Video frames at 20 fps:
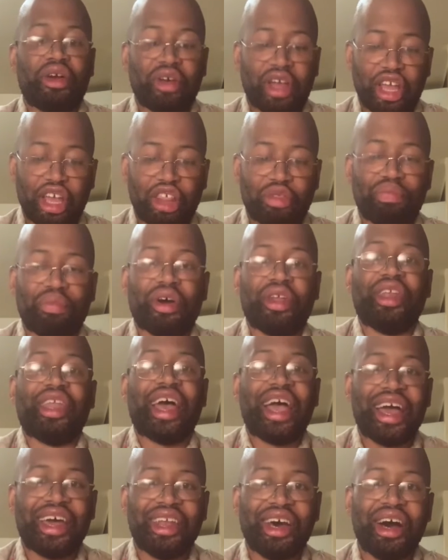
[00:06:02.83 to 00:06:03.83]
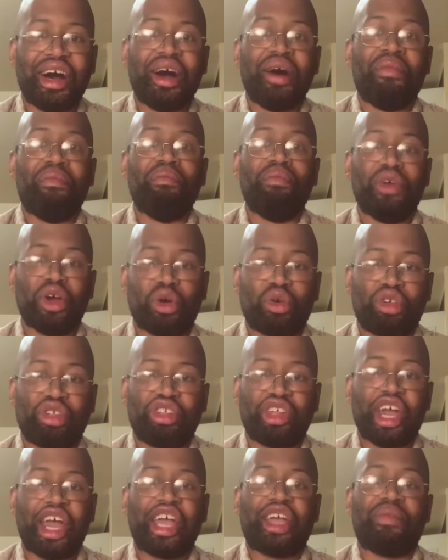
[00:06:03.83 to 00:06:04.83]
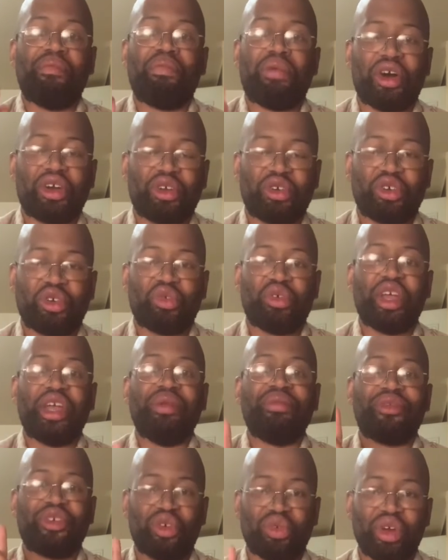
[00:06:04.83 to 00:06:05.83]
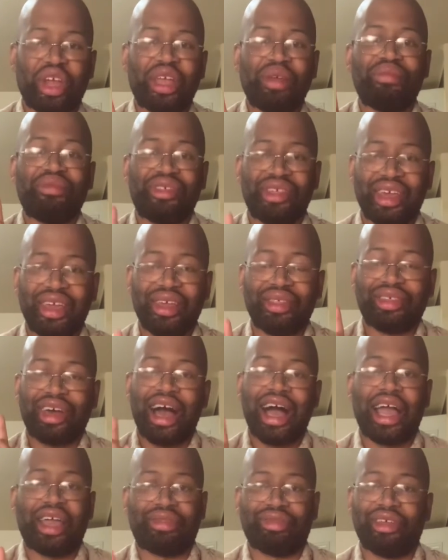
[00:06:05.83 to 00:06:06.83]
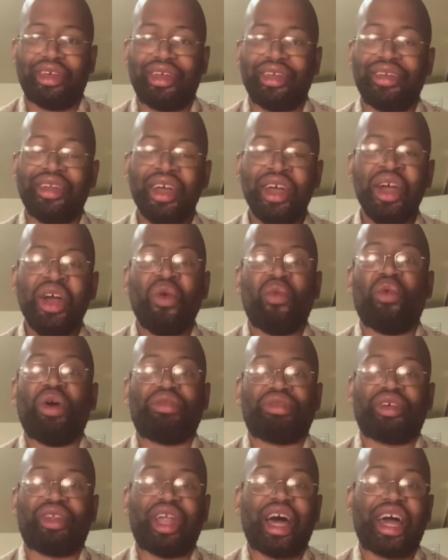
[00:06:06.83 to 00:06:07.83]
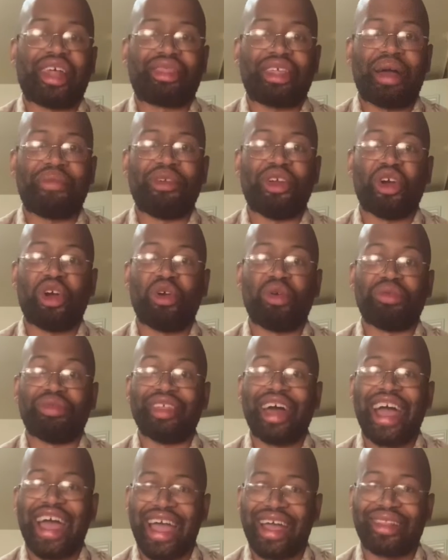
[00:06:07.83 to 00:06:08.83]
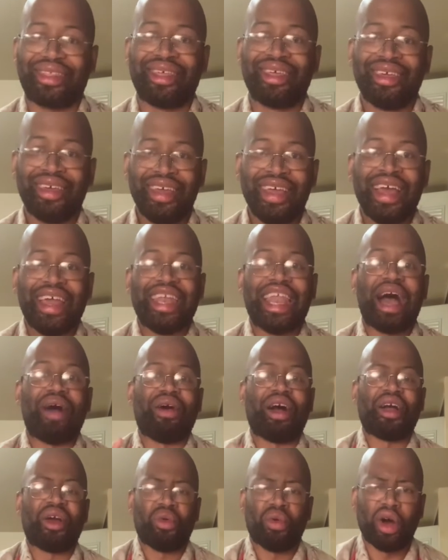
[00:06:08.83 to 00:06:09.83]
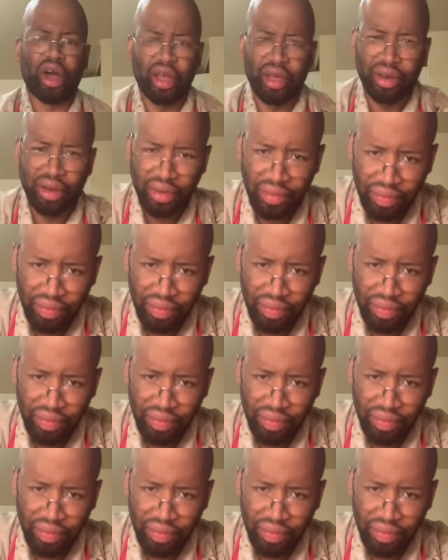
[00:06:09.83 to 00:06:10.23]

is banana milkshake buttercream cream cheese icing. When's the last time you heard that? Now what?